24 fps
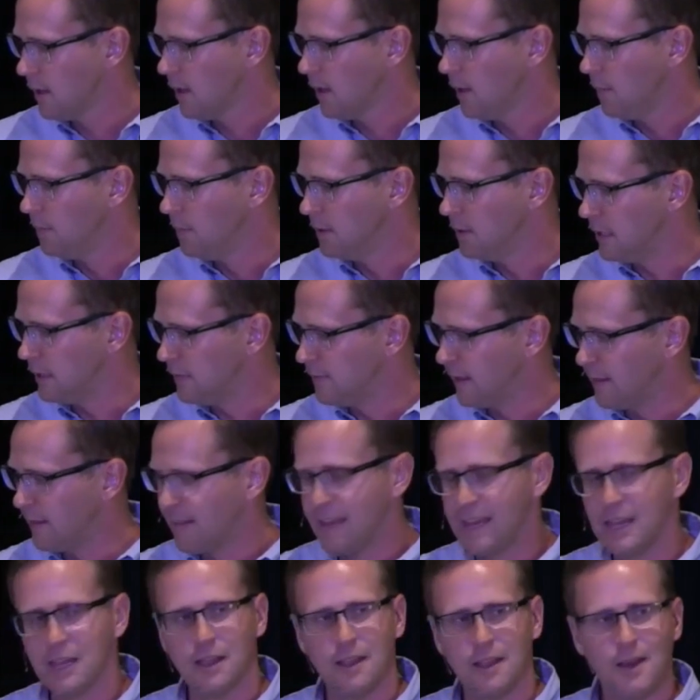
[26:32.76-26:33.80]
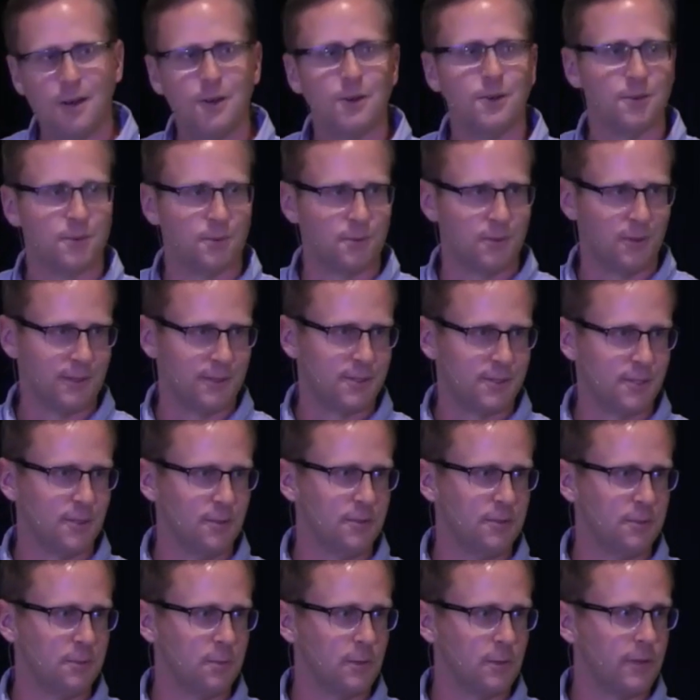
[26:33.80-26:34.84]
believed that they alone were the
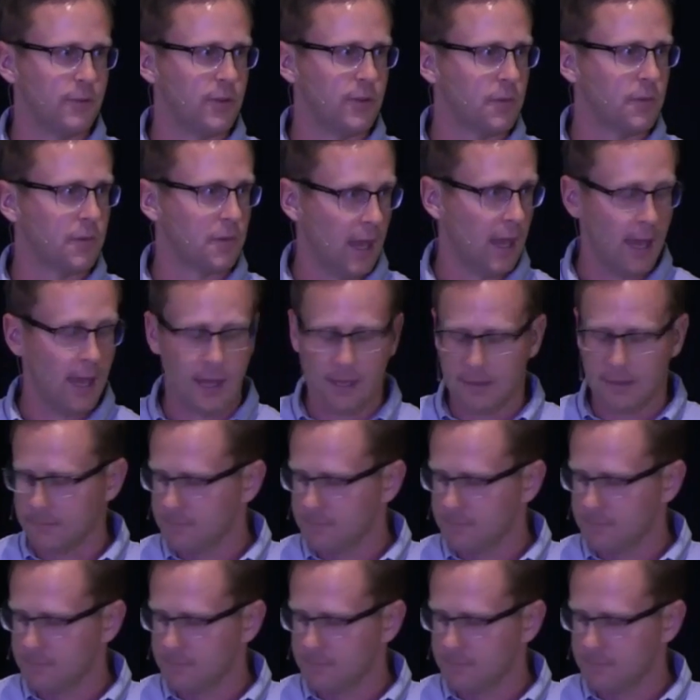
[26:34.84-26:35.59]
chosen ones of God,